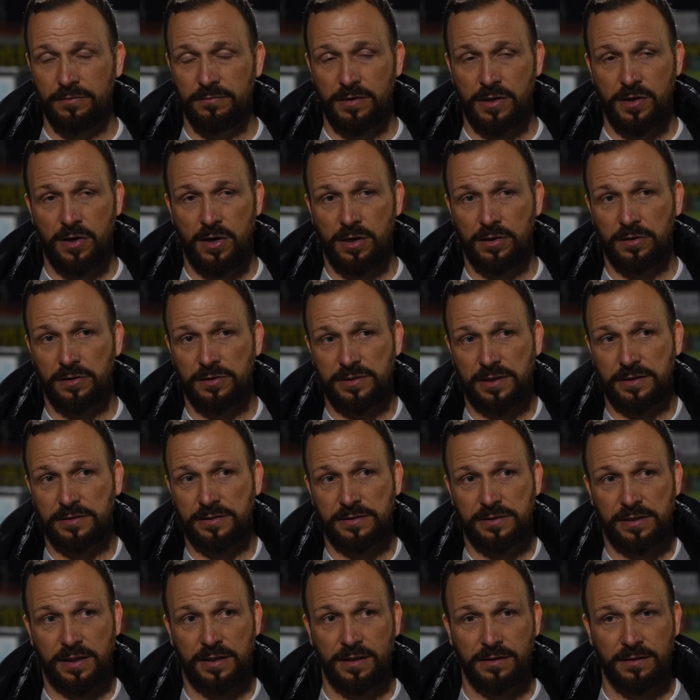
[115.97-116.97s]
Regardless, as I
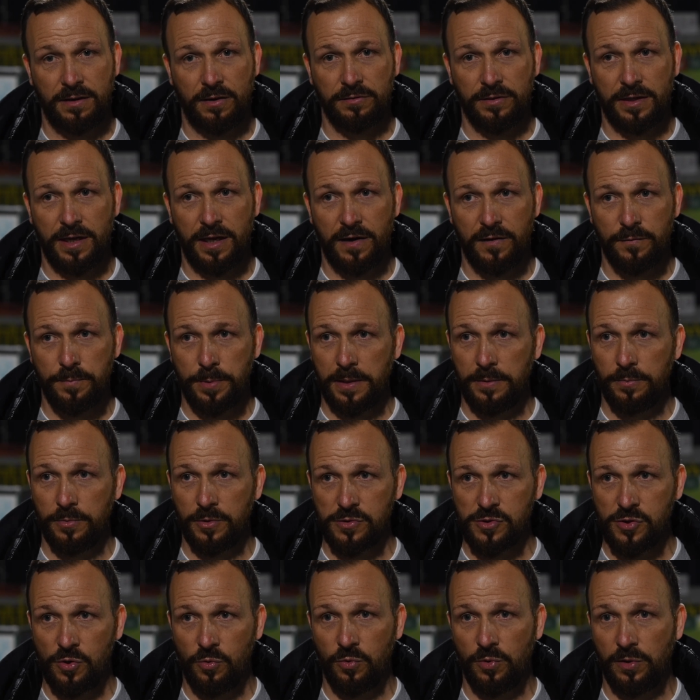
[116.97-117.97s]
said, I don't care if people are
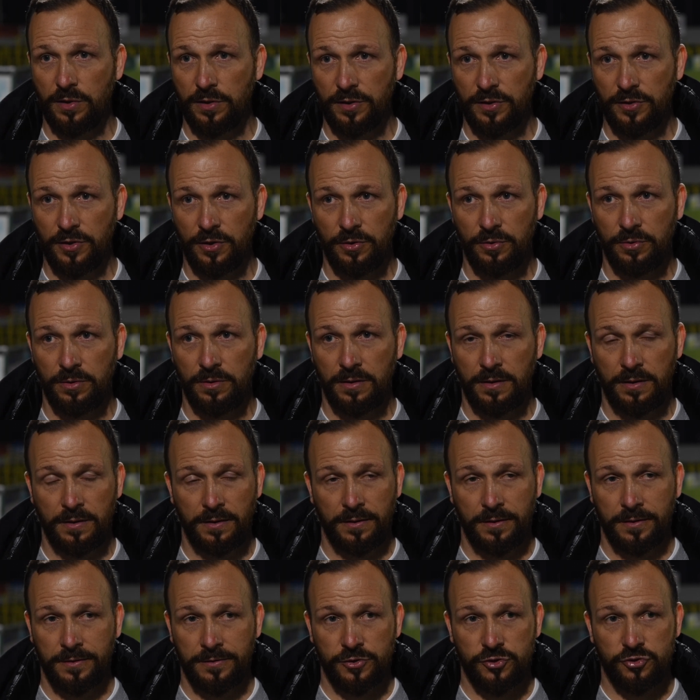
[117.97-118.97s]
taller than you,
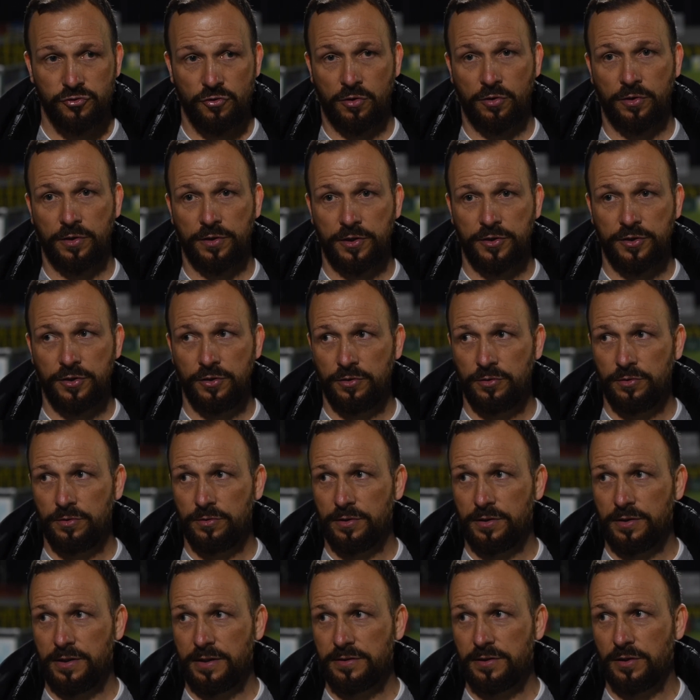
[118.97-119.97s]
stronger than you.
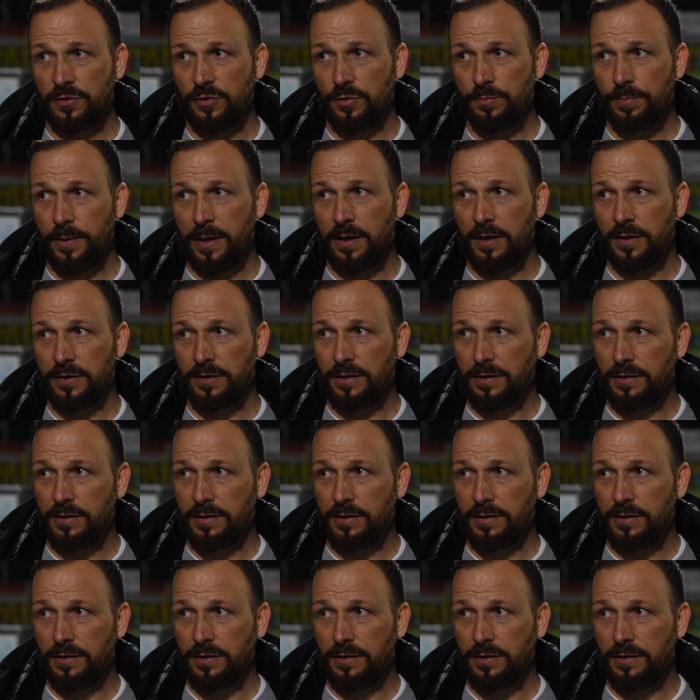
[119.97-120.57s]
You need to do better.